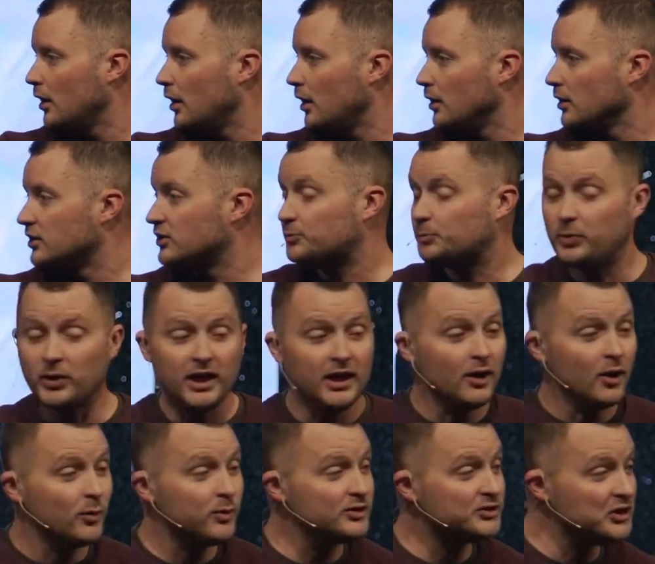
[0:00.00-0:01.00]
Because
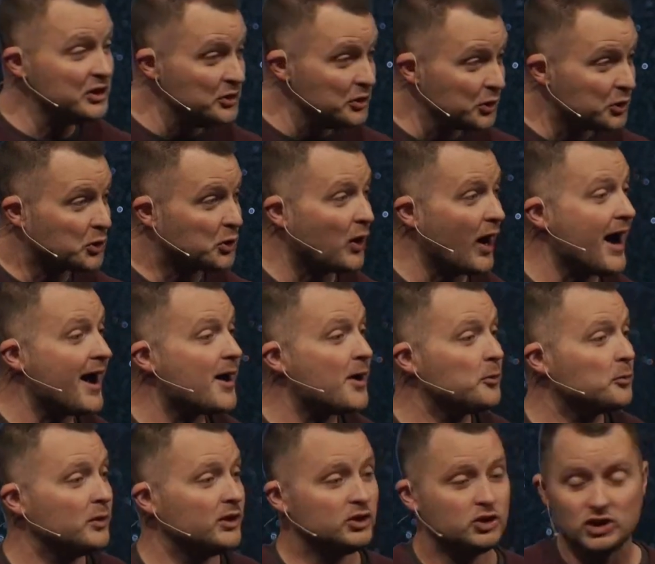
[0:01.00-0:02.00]
Peter was in the
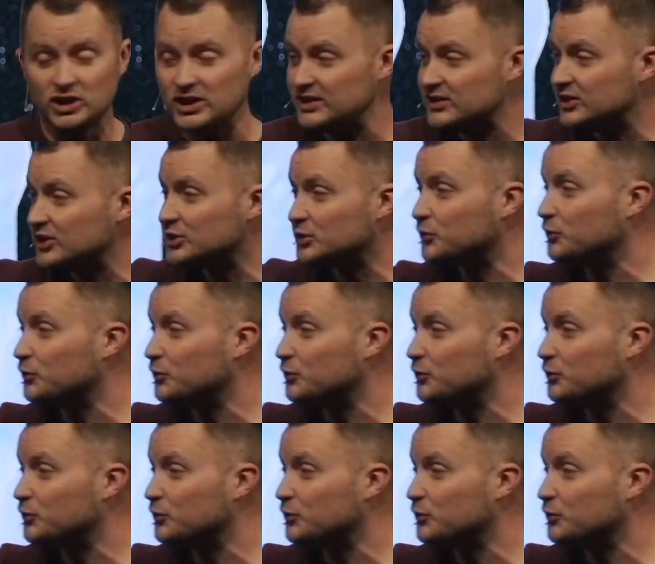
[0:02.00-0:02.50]
crowd when Jesus